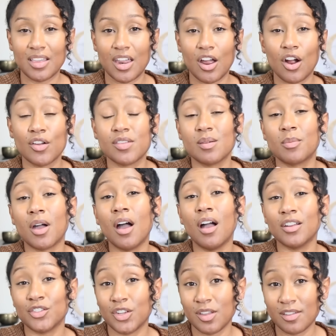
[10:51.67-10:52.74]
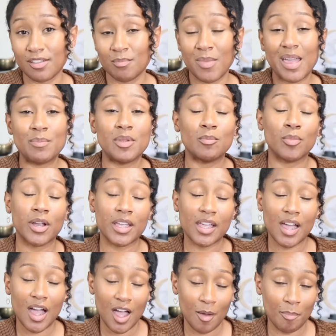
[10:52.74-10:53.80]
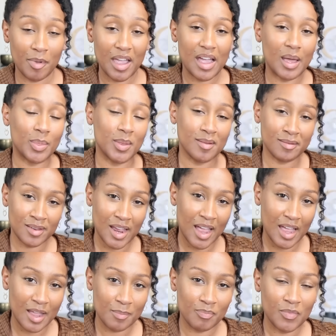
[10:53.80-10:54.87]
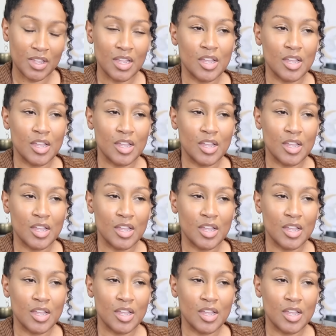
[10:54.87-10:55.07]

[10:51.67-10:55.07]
that our subconscious might be bringing up at this time.